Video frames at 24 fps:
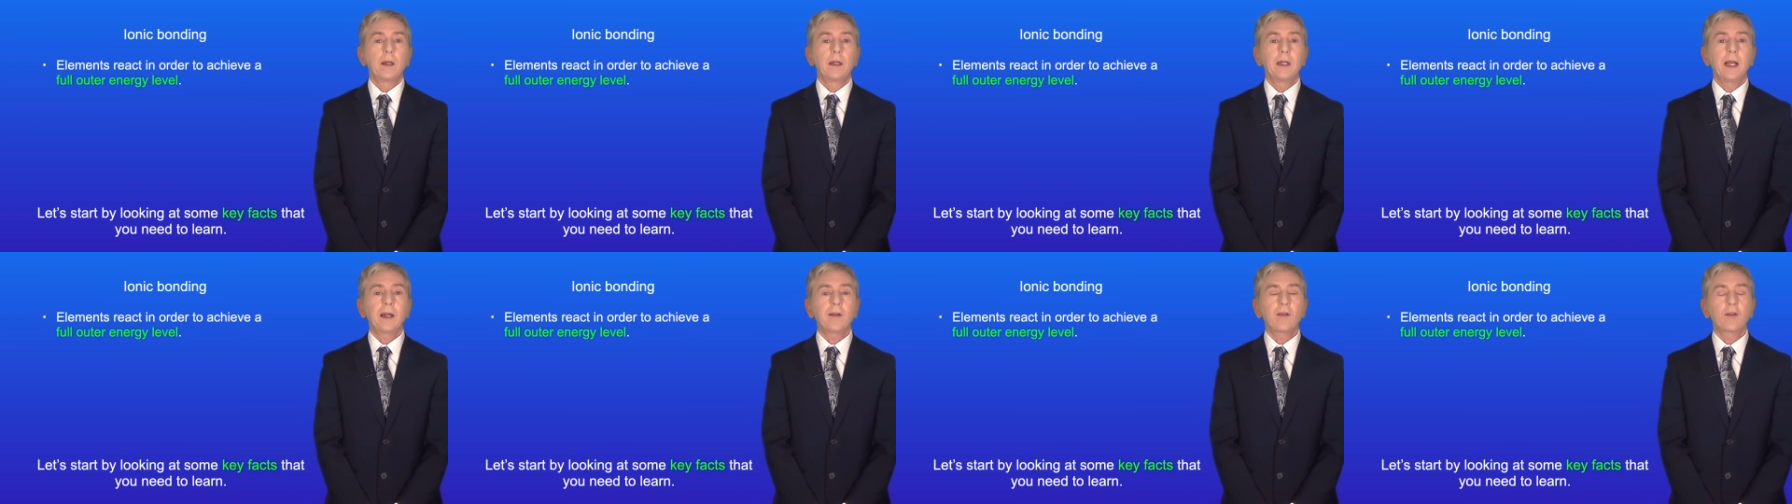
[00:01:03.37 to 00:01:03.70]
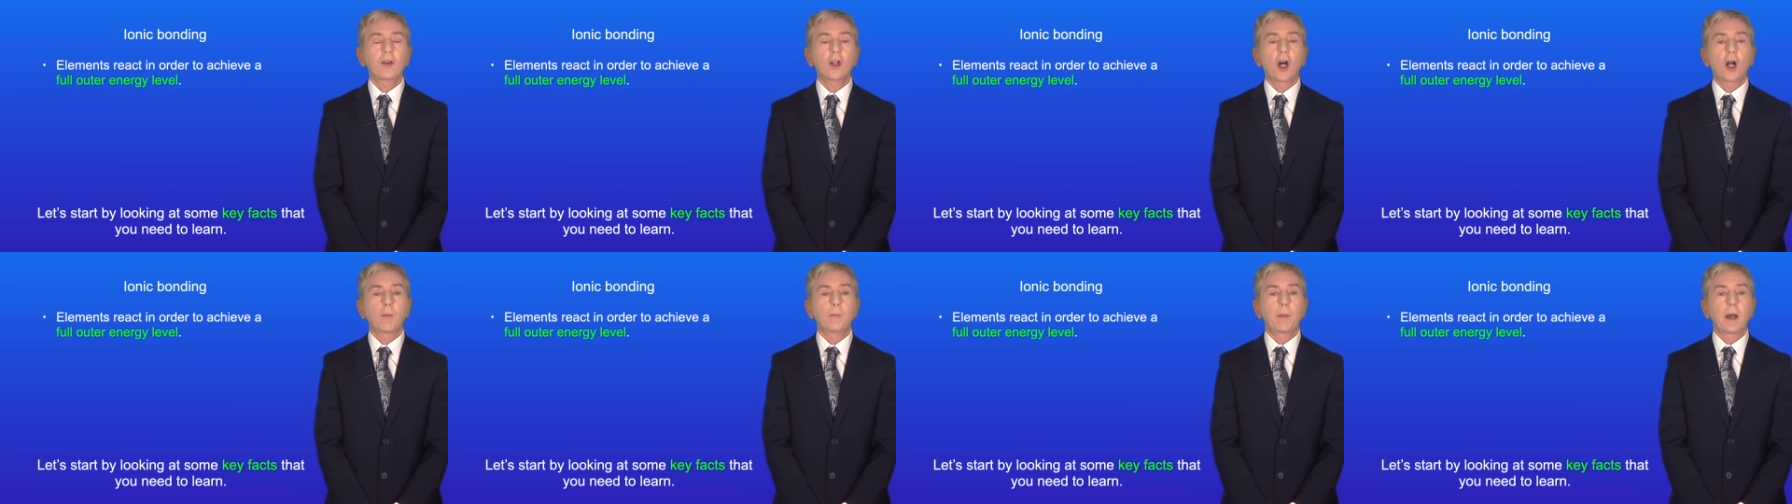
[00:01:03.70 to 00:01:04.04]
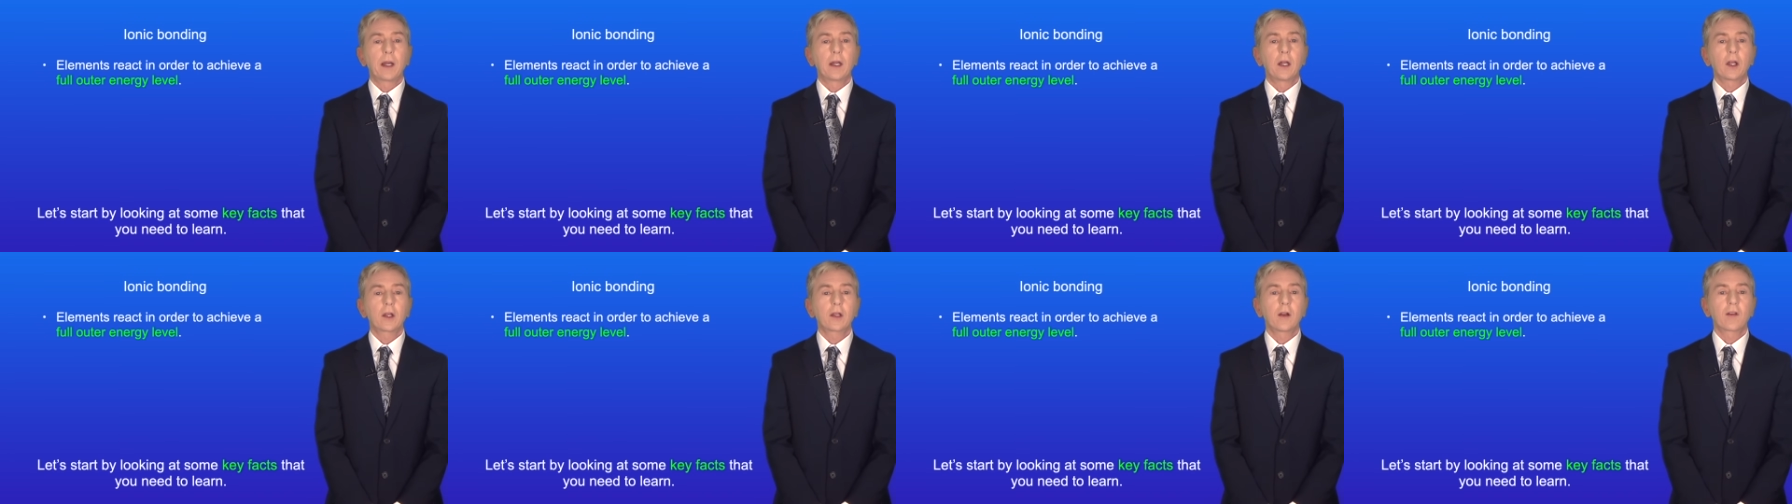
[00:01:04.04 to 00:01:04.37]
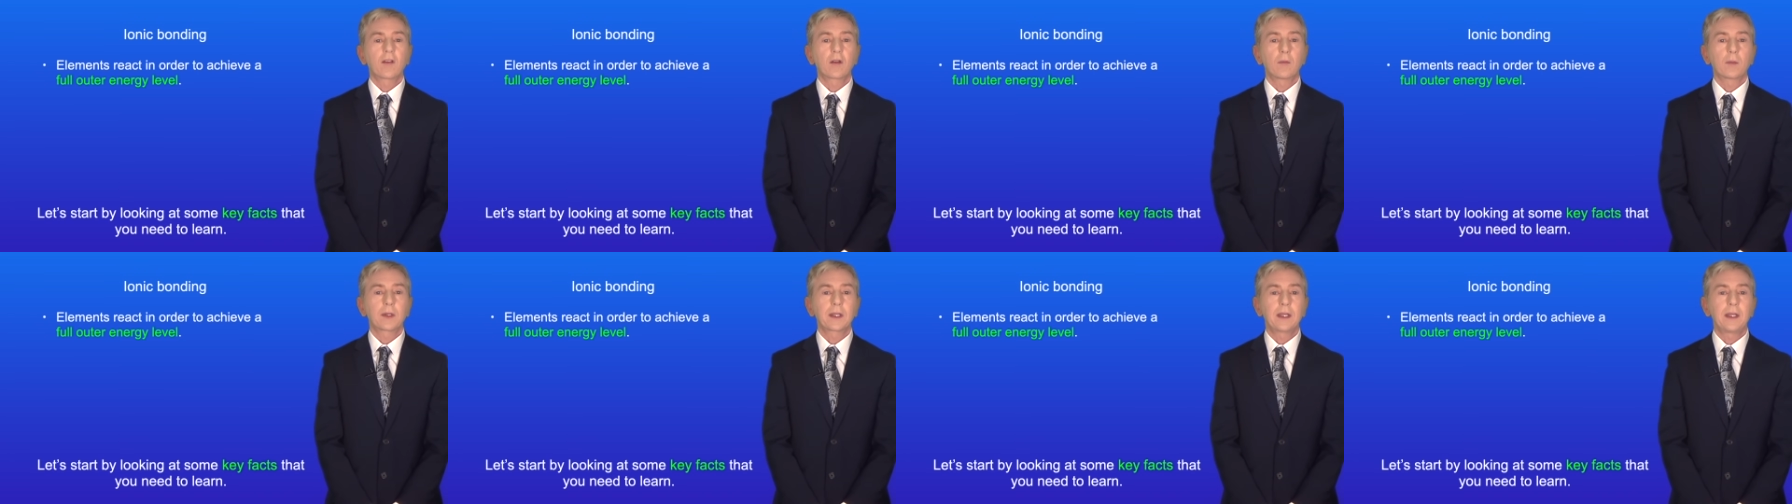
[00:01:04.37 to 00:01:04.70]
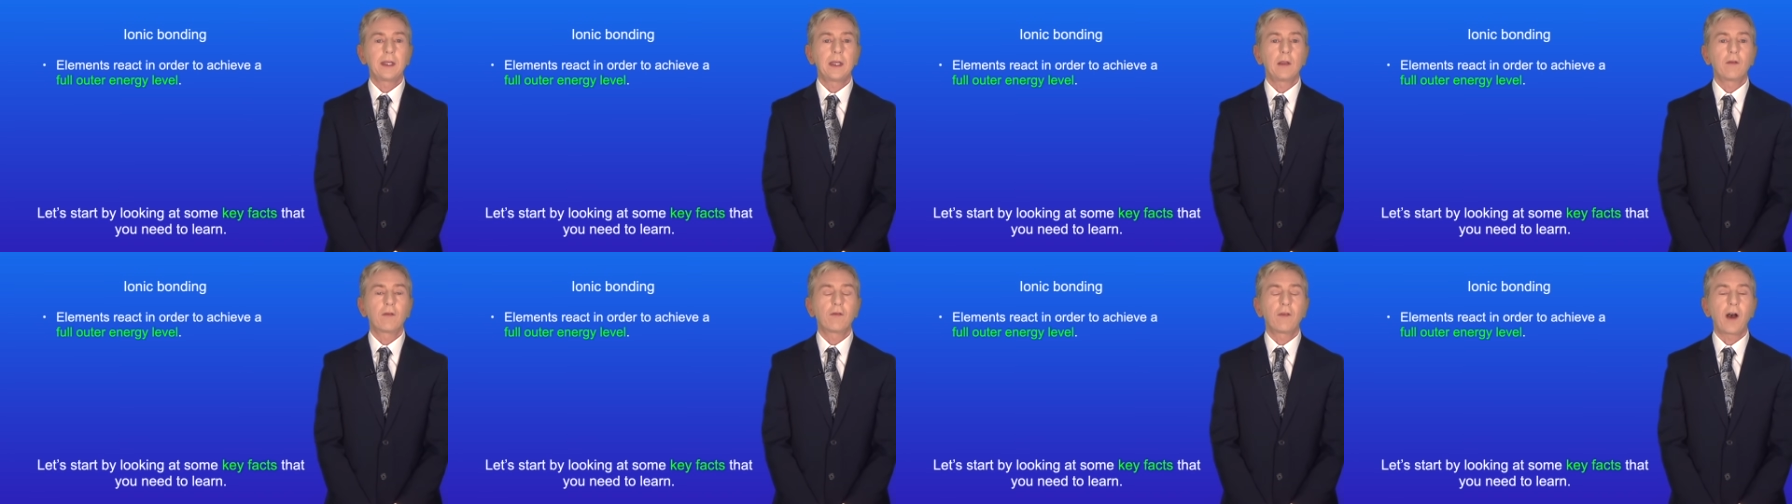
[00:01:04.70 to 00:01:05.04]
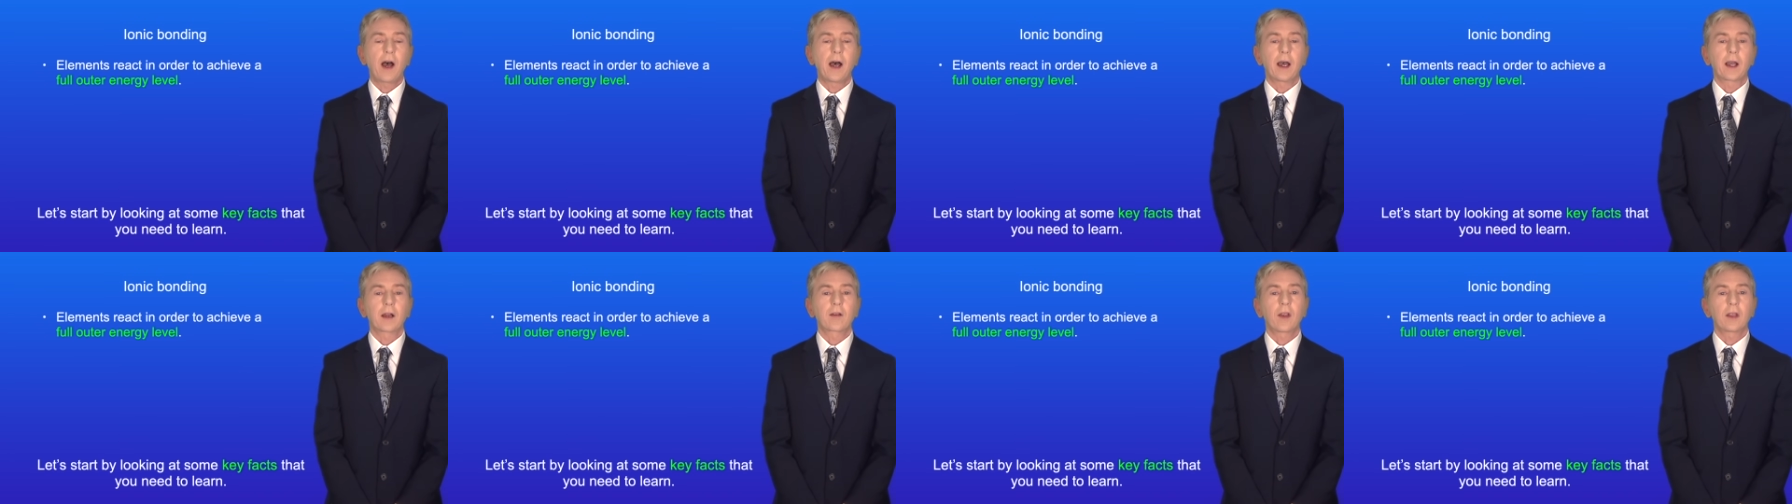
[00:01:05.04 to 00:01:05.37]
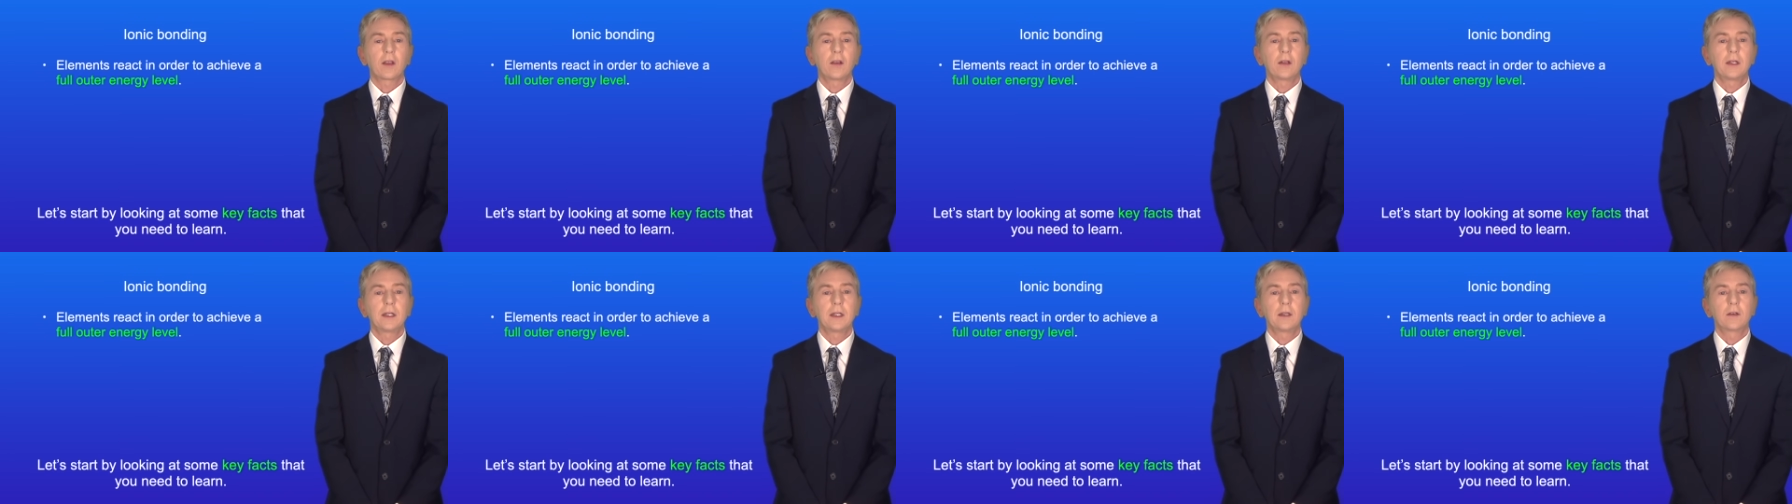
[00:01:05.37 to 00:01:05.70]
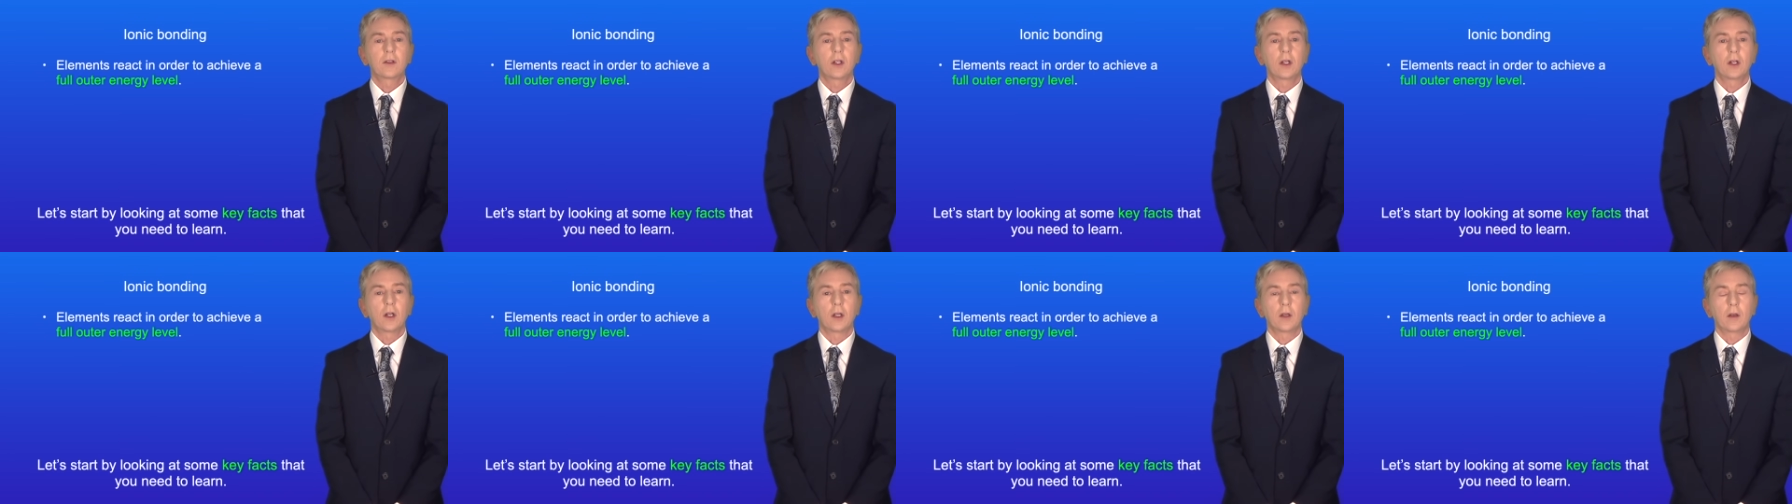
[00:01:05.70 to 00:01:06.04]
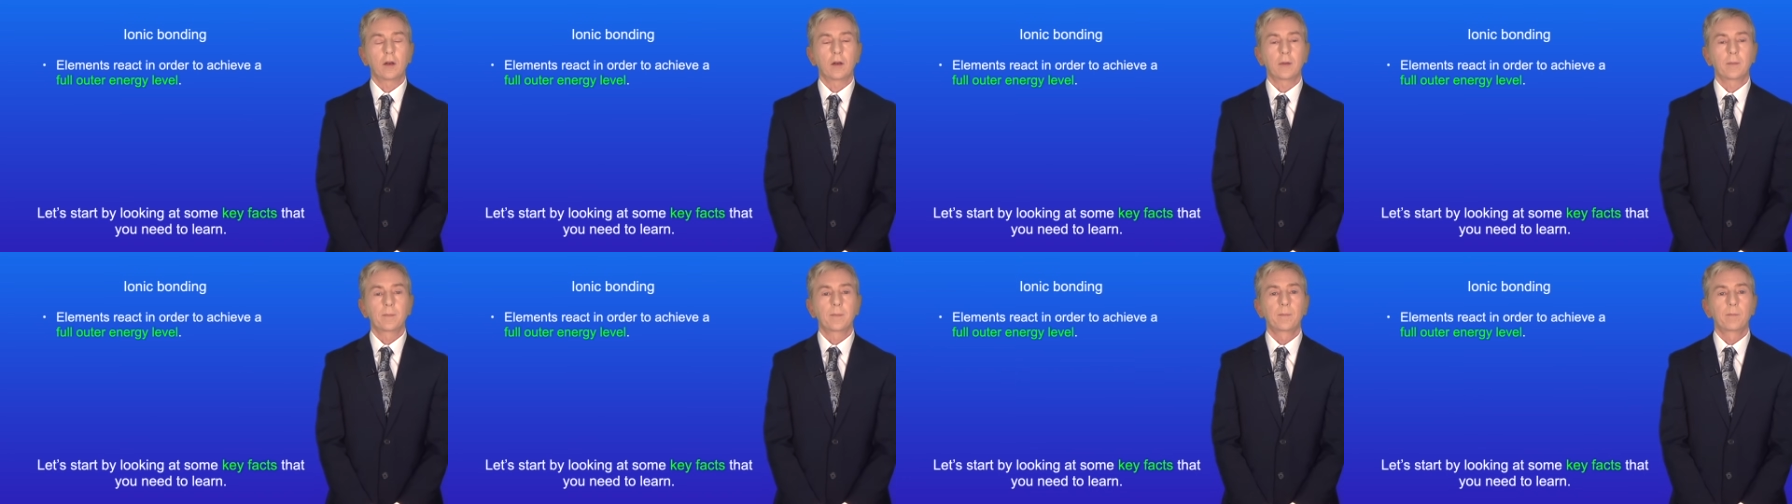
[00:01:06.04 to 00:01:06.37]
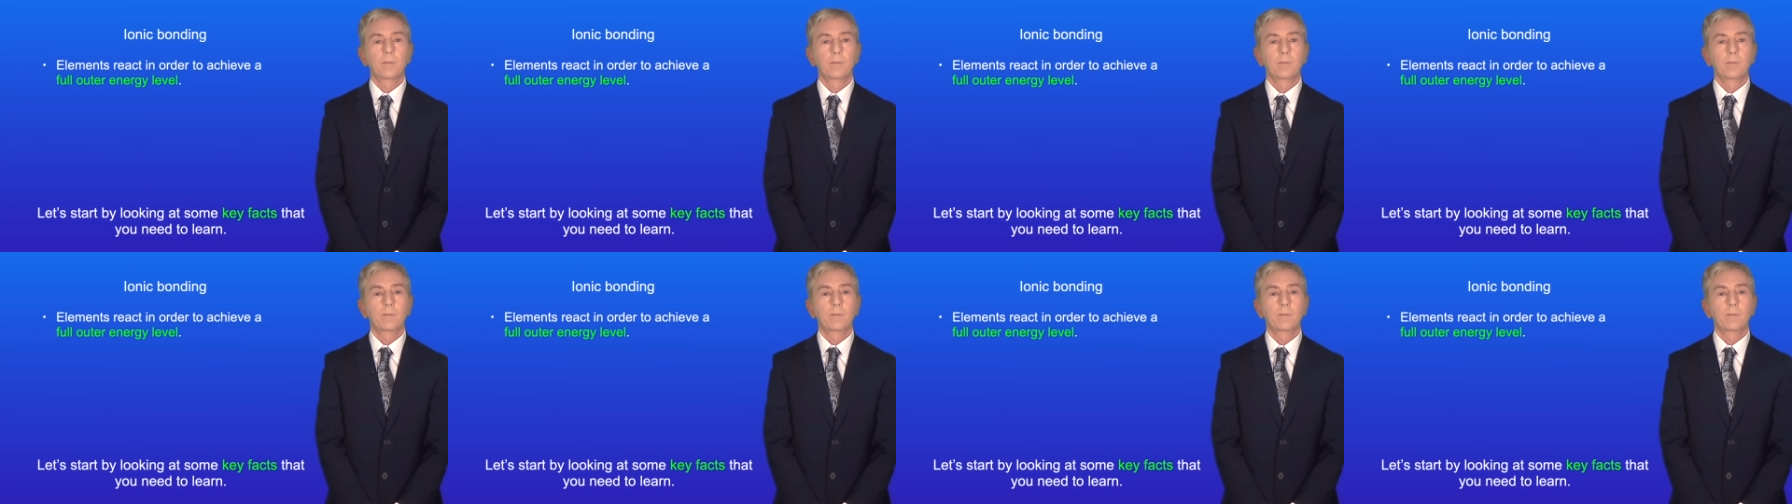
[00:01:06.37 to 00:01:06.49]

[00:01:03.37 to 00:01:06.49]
Let's start by looking at some key facts that you need to learn.